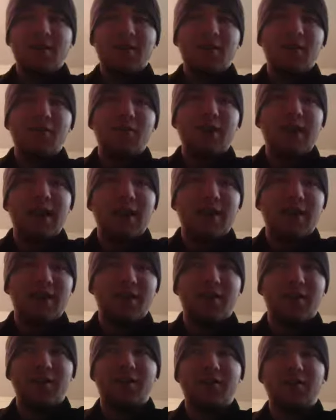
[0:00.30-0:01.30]
Hello
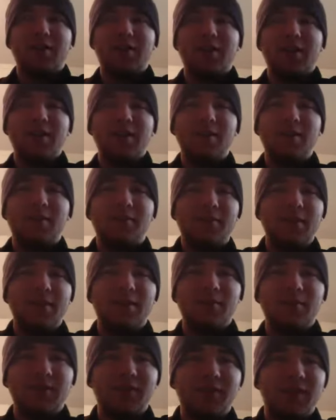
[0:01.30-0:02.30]
guys, it is
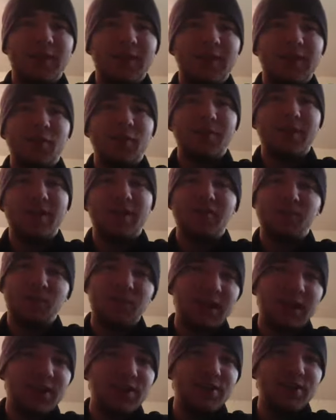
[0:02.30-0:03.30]
me, once again, the Omega
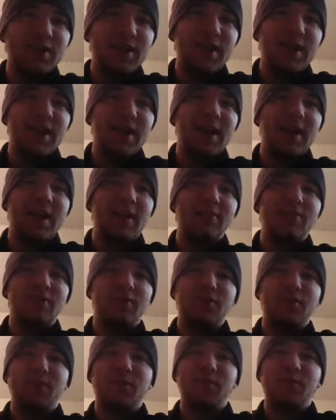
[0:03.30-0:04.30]
Squad HD, aka
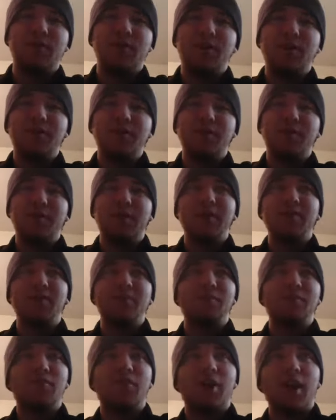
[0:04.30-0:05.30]
Joshua Ross, for my
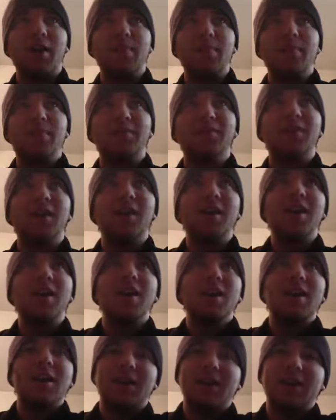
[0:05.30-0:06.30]
subscribers,
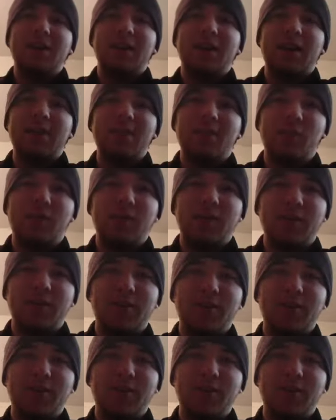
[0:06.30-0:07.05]
and I'm going to